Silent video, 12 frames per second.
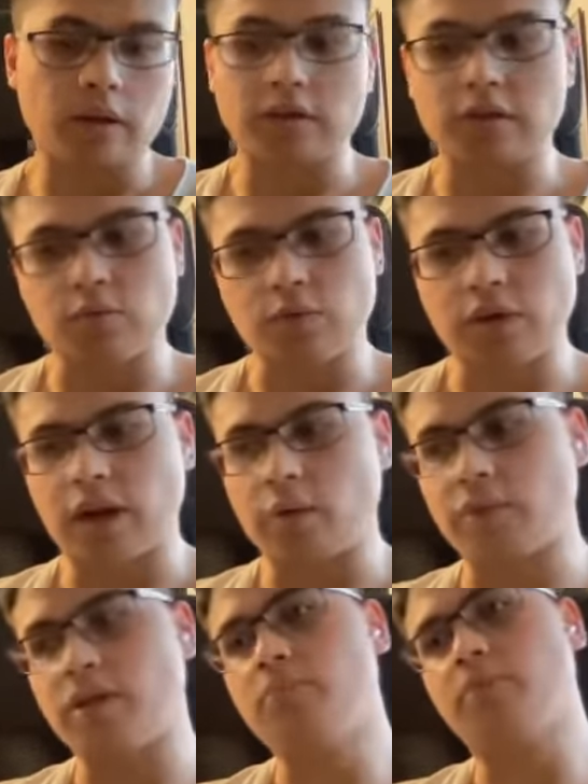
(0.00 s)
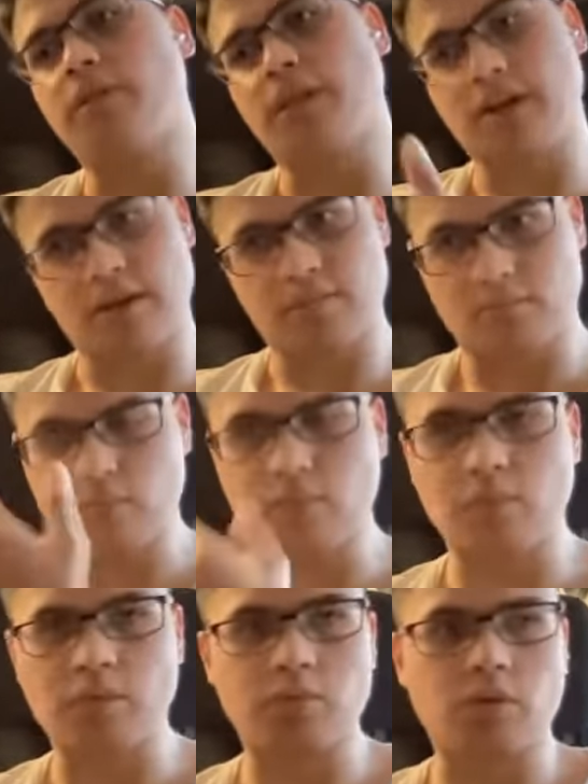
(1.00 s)
It didn't work out with him, but then
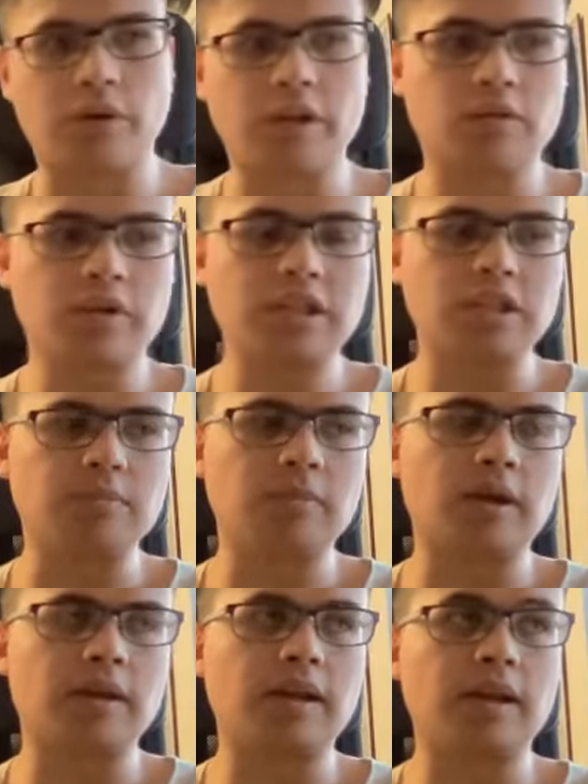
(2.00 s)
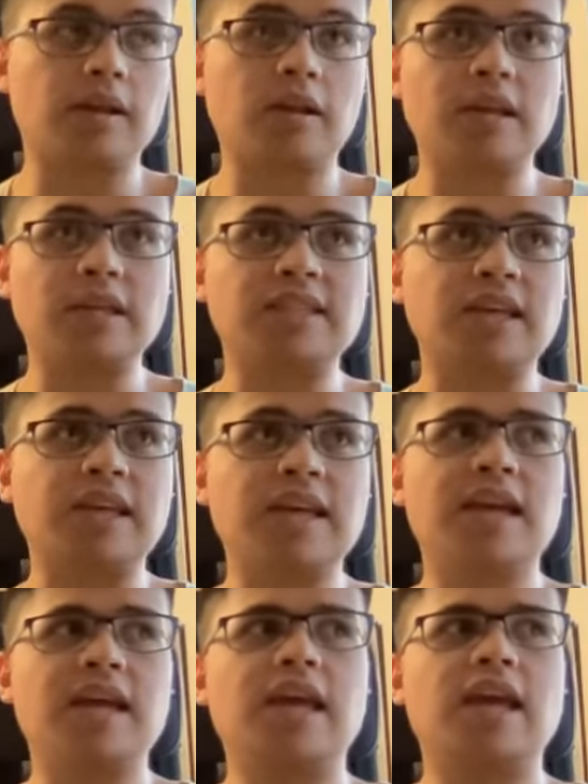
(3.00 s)
we brought in Critchley. And like you said,
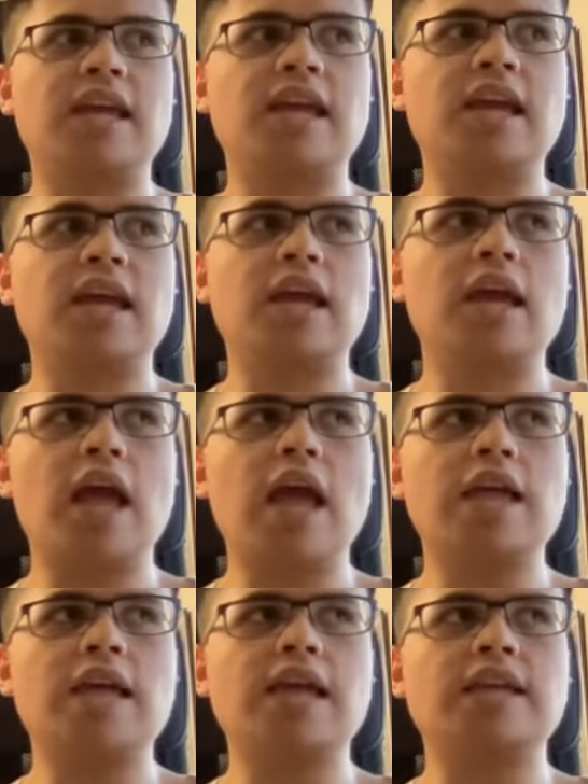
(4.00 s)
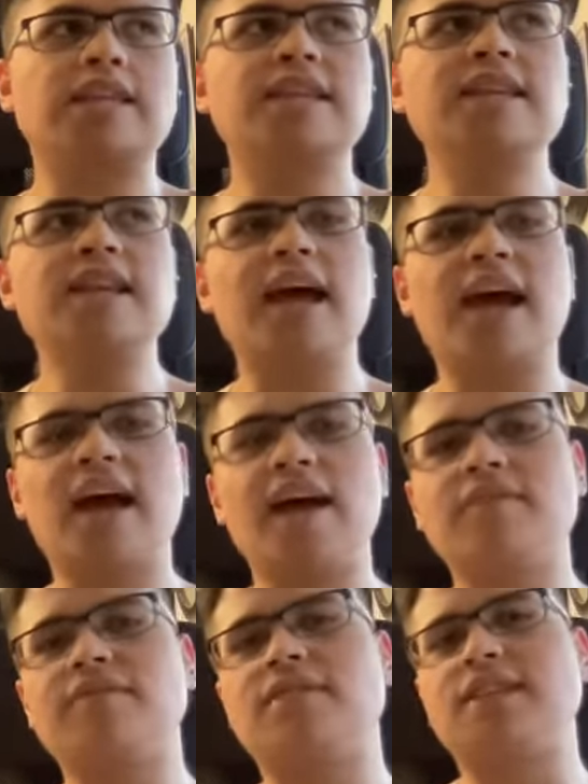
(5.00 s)
he didn't
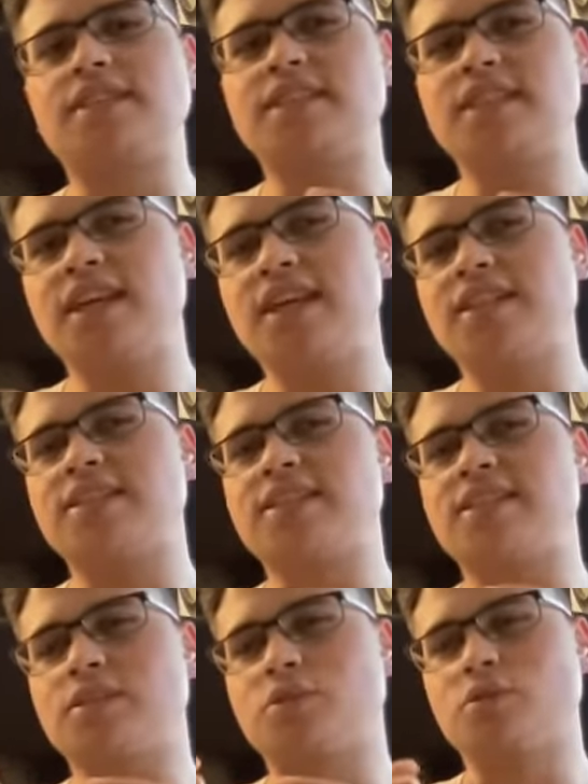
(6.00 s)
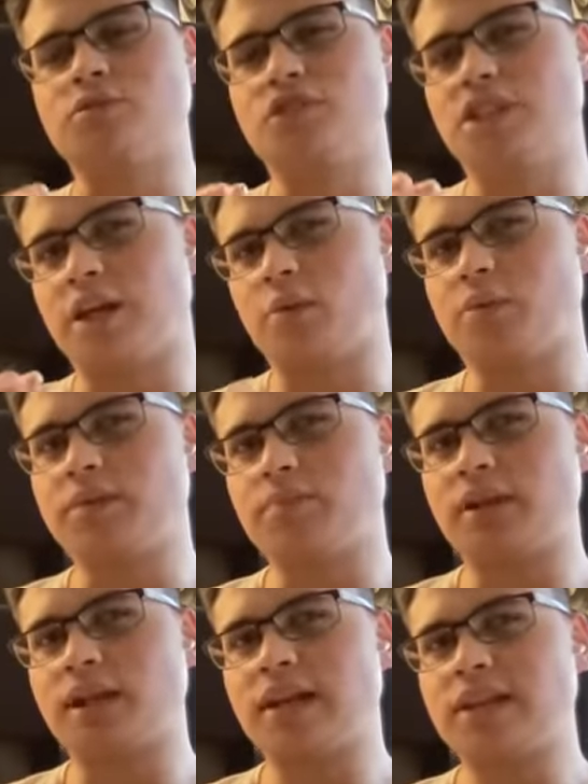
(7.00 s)
have the chance to sort of gel with the
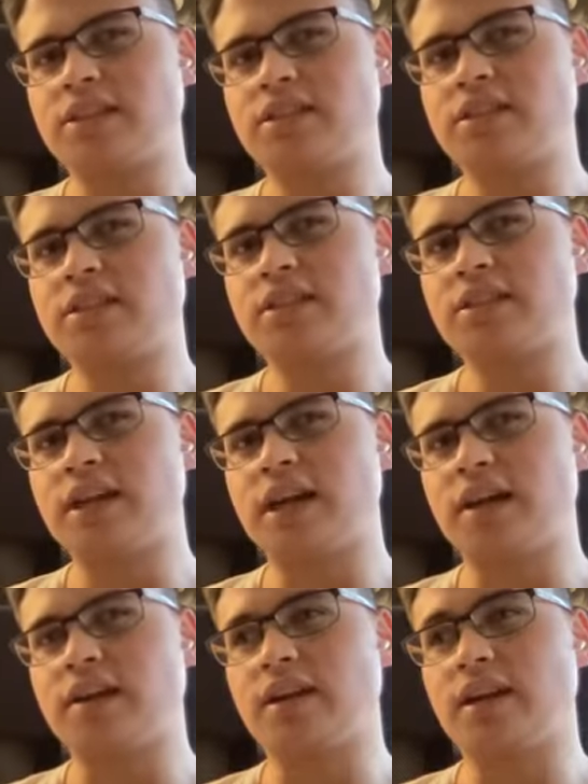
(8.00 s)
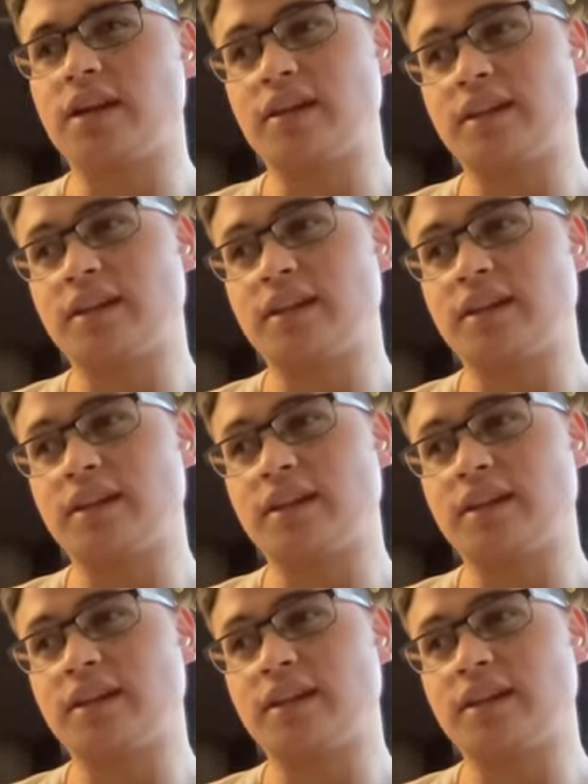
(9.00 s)
players. And